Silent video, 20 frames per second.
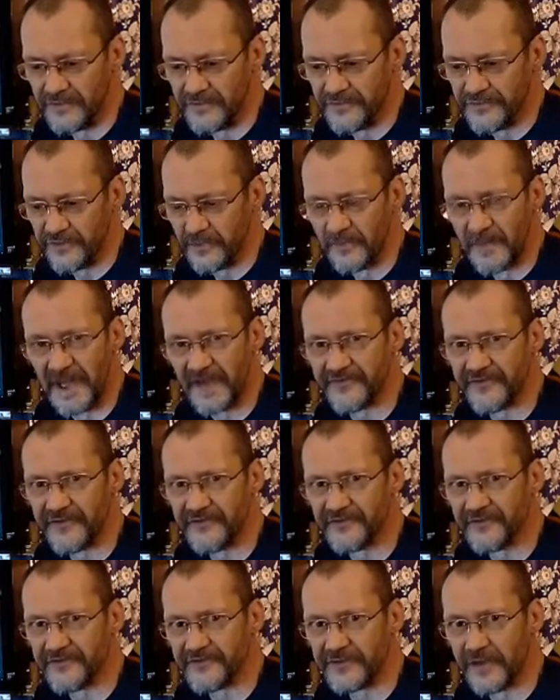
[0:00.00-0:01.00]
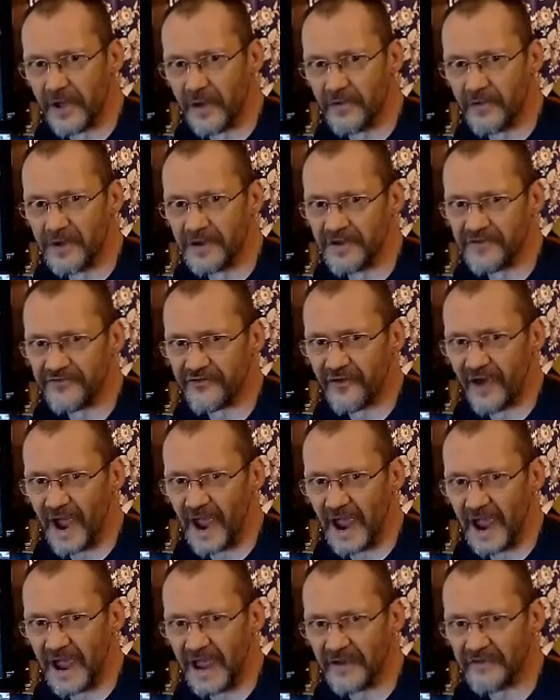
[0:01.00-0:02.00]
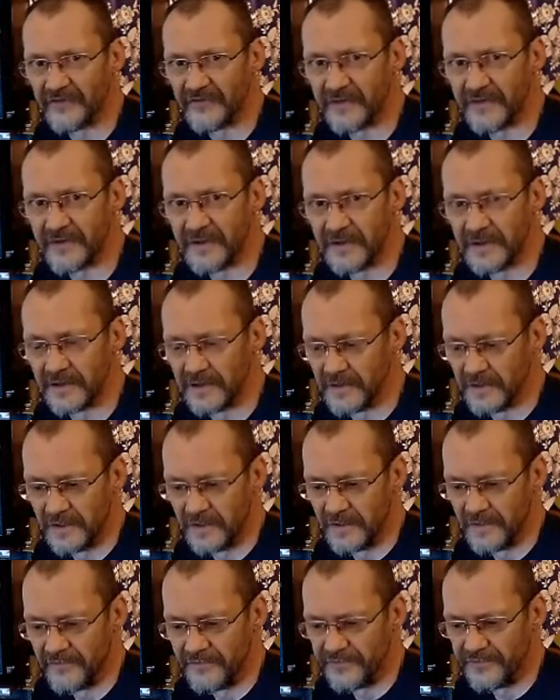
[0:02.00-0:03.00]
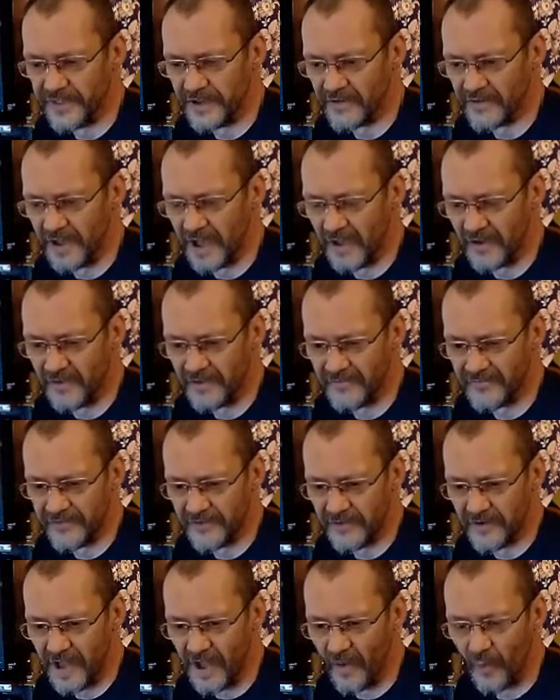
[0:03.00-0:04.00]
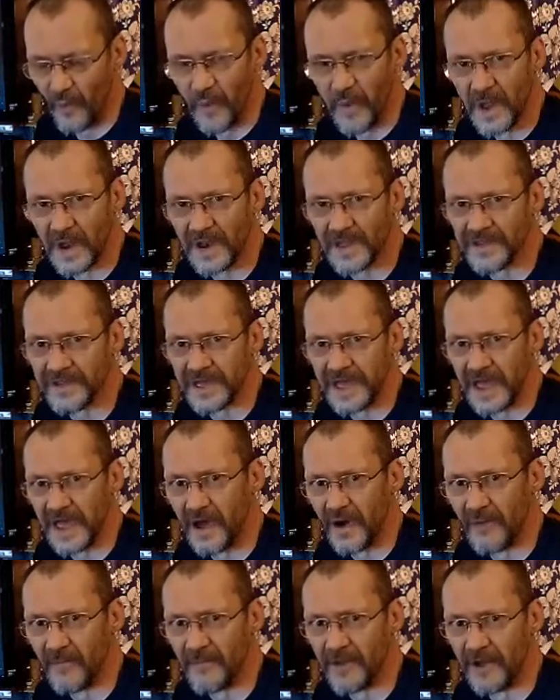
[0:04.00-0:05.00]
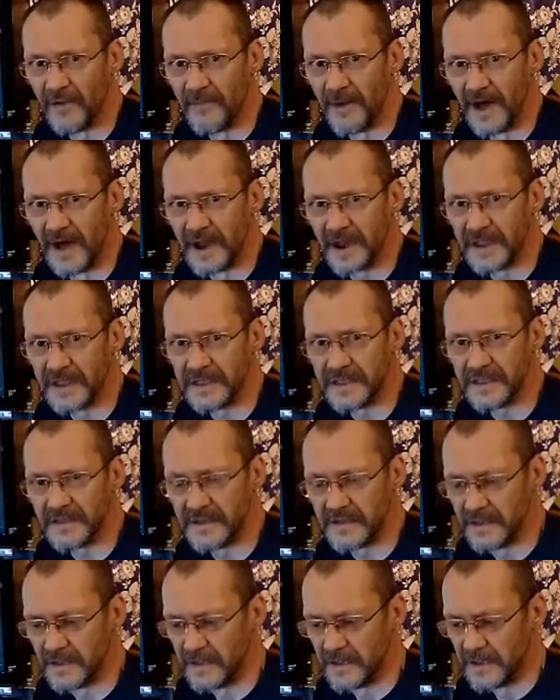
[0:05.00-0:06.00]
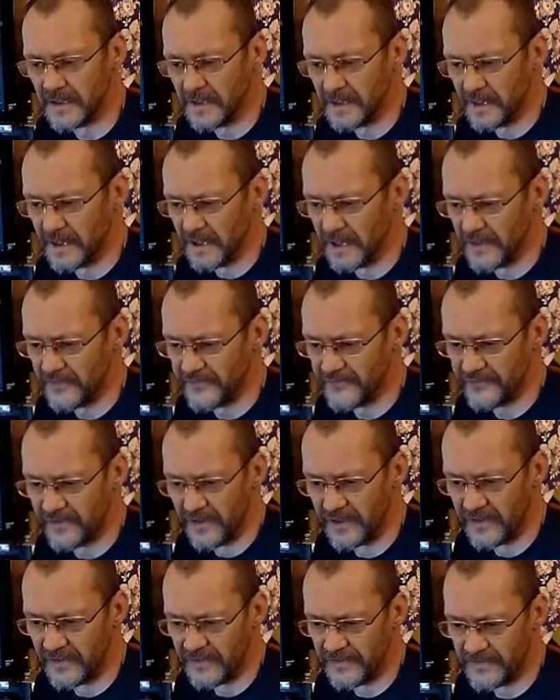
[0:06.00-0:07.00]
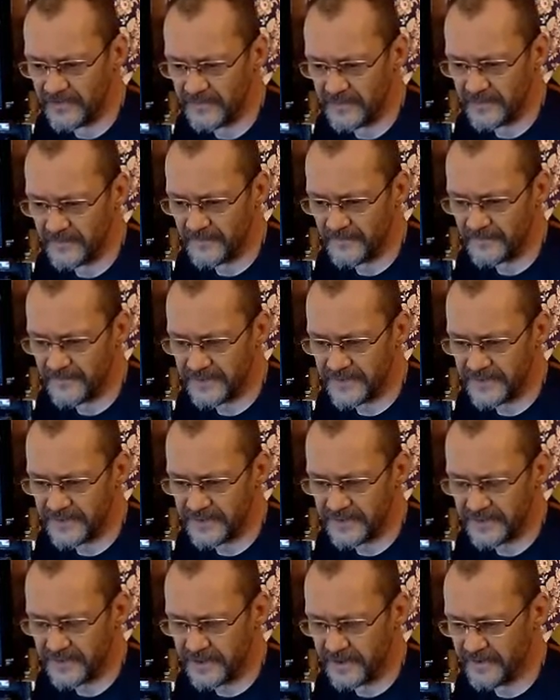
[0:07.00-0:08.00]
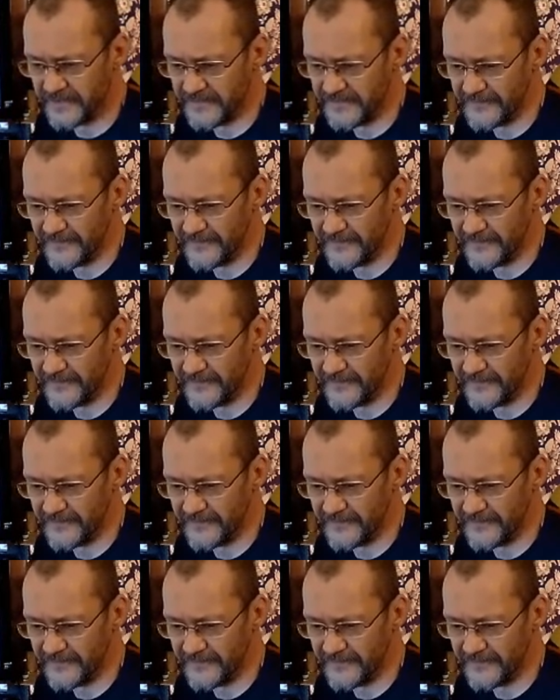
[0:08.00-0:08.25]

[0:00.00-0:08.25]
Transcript: Your messages go in the trash. They're not, they're not willing to help nobody. So, you know,